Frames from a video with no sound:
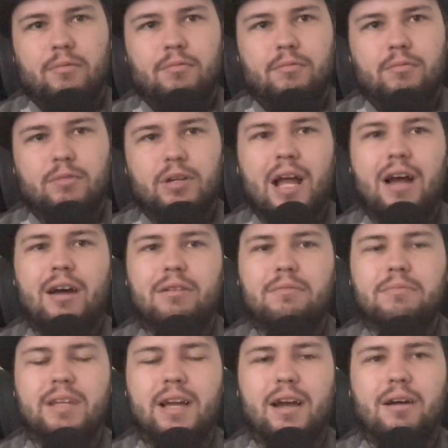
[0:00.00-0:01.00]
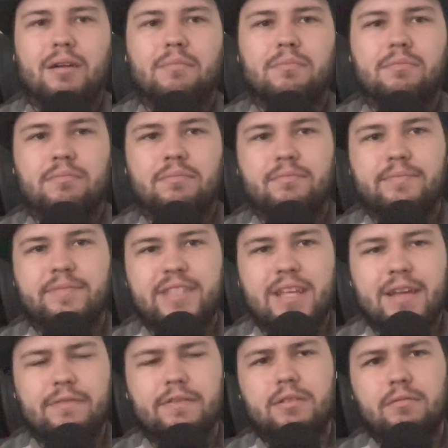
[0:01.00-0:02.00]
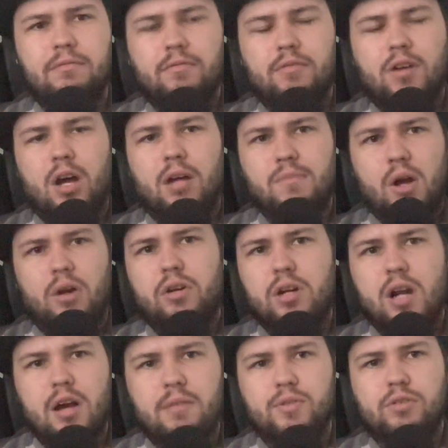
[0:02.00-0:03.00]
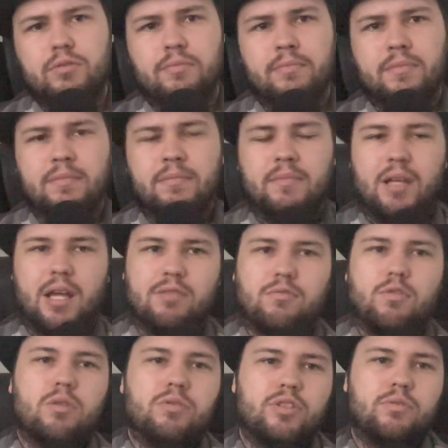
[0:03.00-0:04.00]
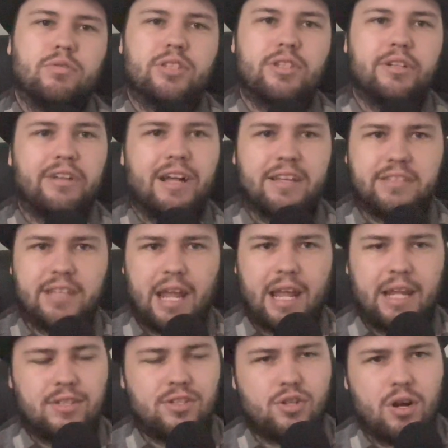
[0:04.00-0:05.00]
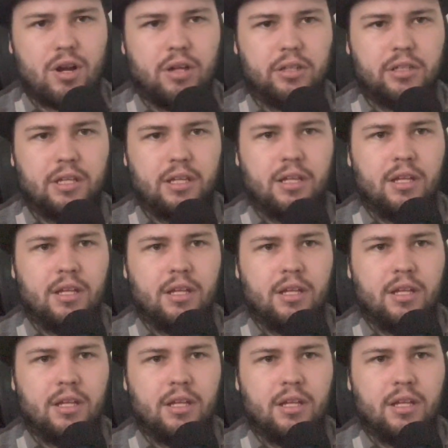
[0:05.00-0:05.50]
we're now down 7 on Mariamu, and row 2 still has 8 strong.